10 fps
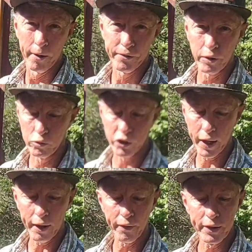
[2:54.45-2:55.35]
So
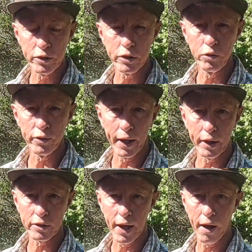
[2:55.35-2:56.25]
check these two
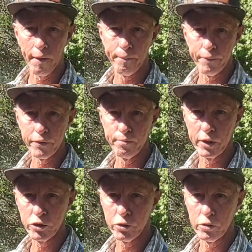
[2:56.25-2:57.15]
things out.
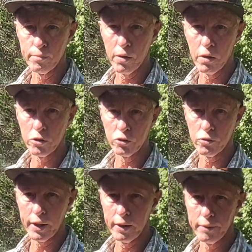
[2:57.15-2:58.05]
Make sure your bar is
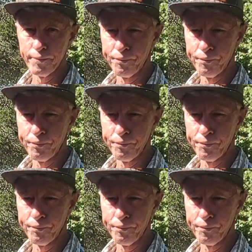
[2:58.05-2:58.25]
straight.